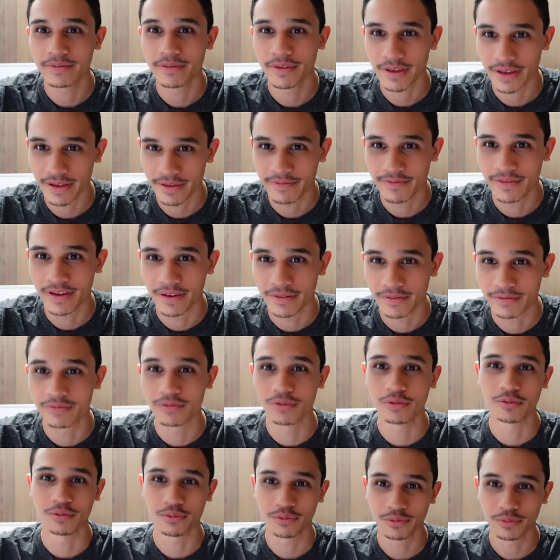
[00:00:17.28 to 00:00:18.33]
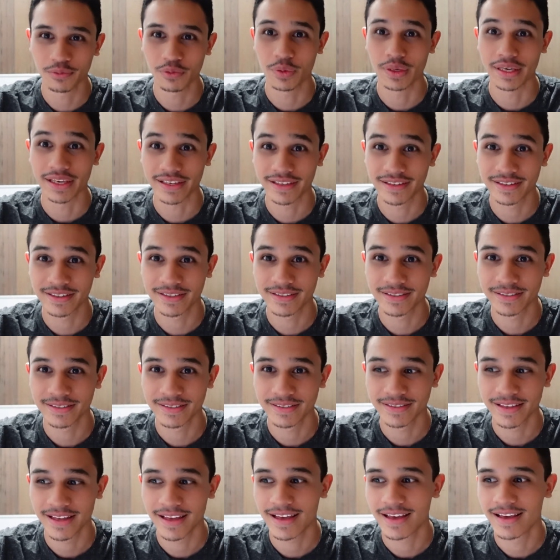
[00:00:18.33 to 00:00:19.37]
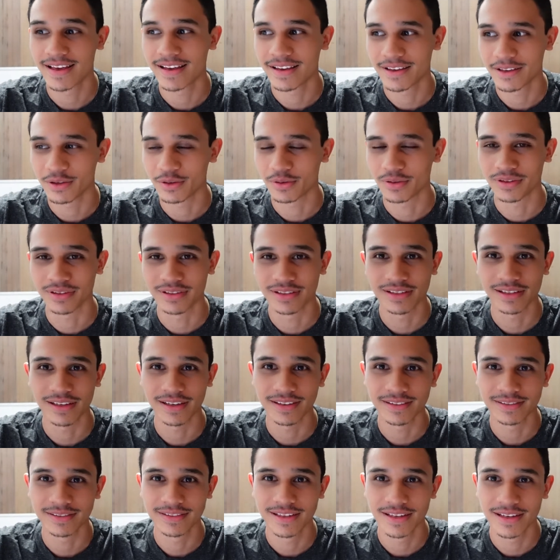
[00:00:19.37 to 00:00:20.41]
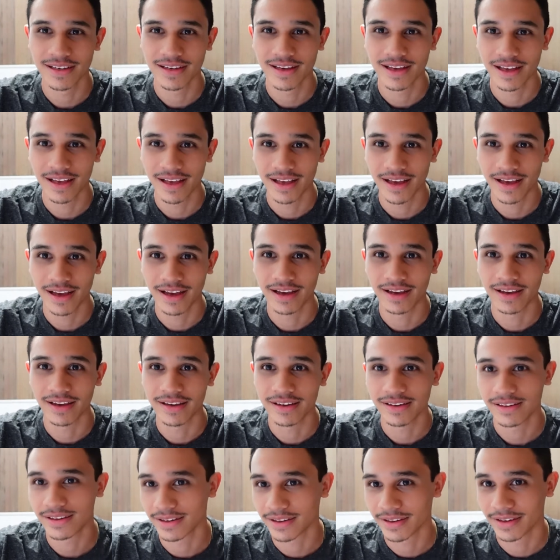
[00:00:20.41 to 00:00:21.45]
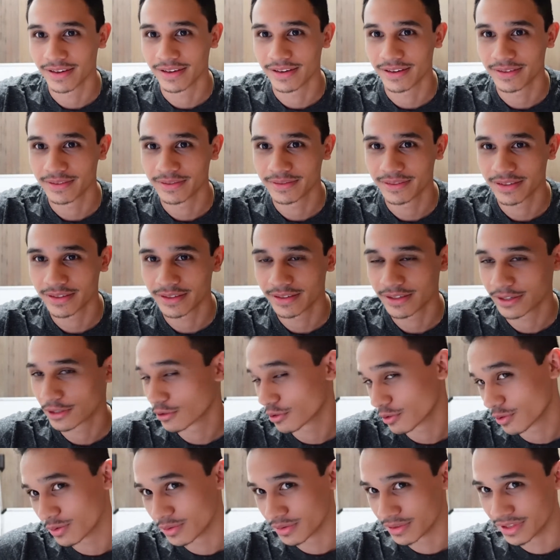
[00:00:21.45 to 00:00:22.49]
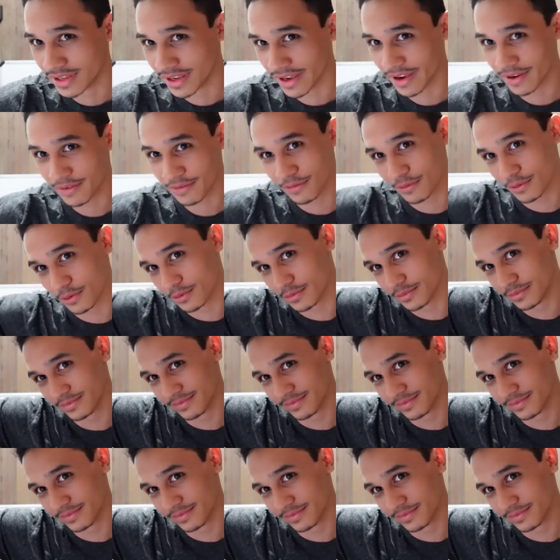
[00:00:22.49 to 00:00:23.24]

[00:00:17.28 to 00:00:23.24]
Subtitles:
eventful week, you could say. I excuse the afro.